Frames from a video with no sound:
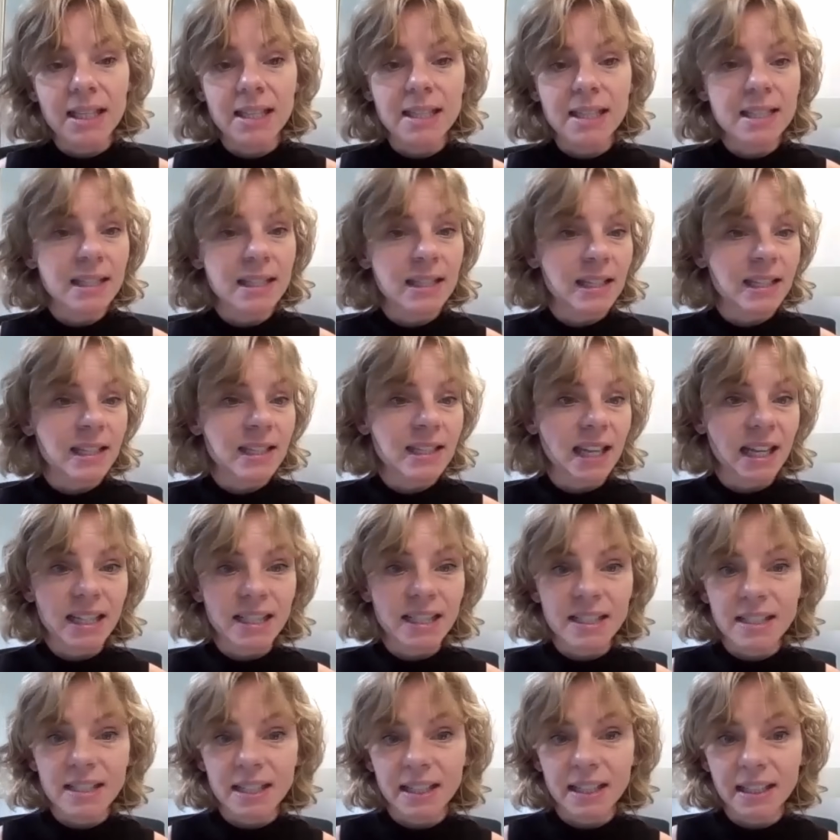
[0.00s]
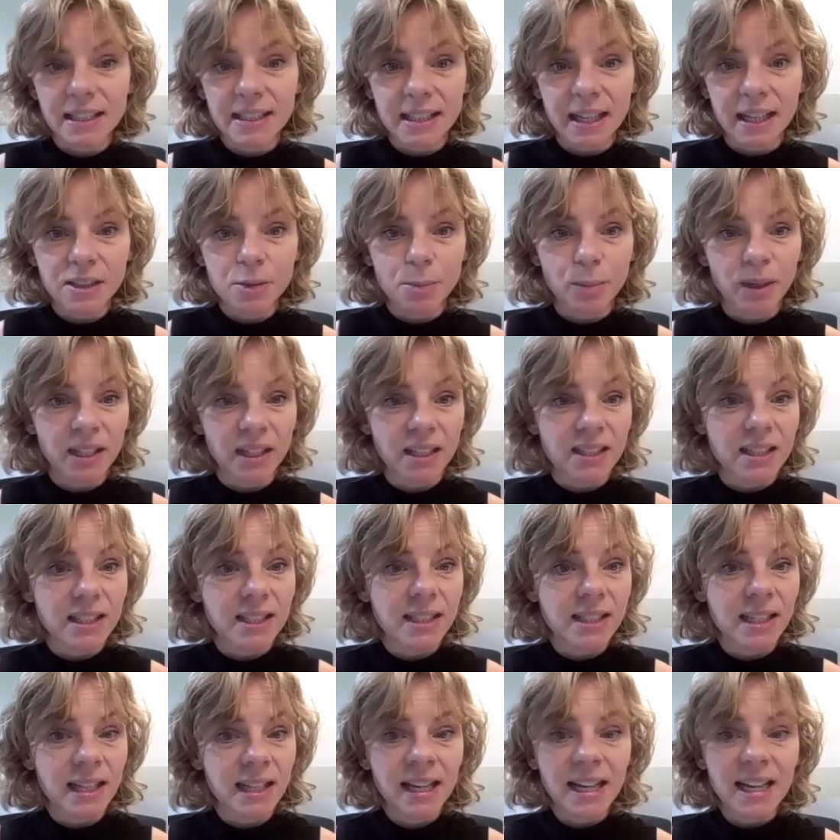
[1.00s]
The data science aspect
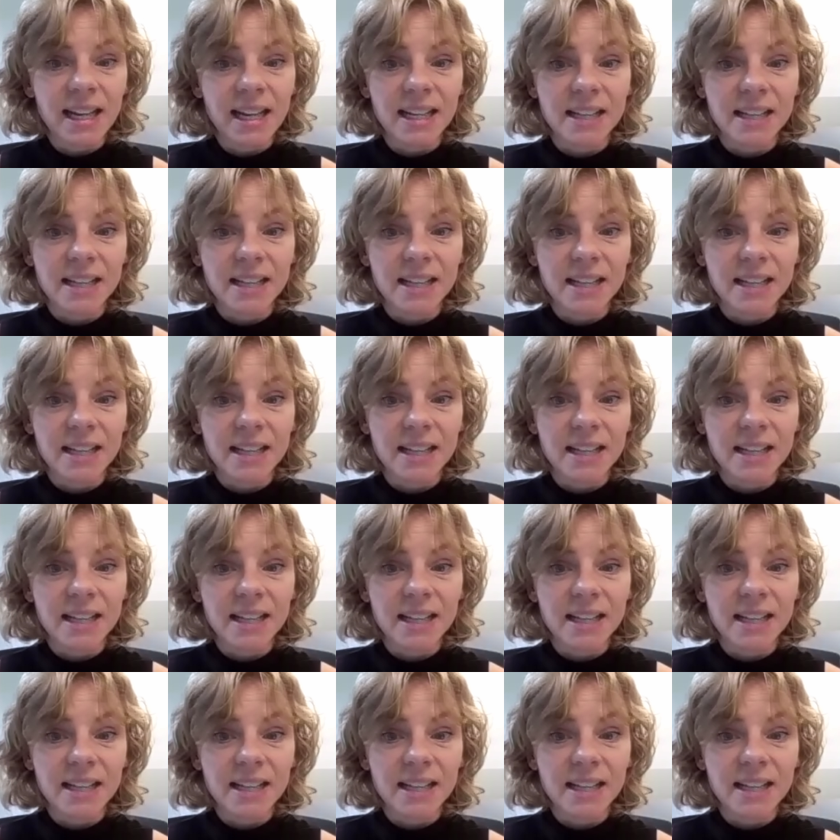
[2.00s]
is